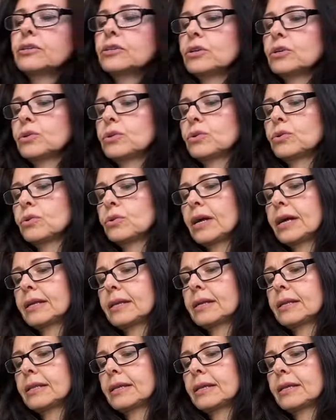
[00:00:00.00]
So
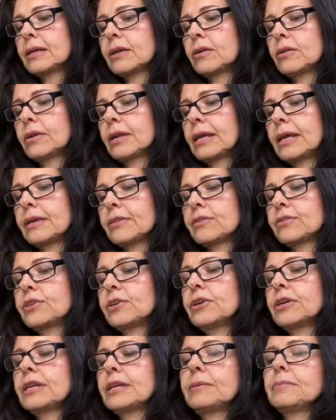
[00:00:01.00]
I click on
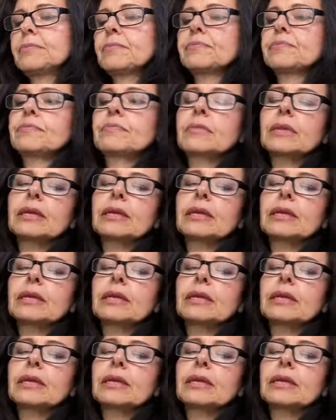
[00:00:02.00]
8.30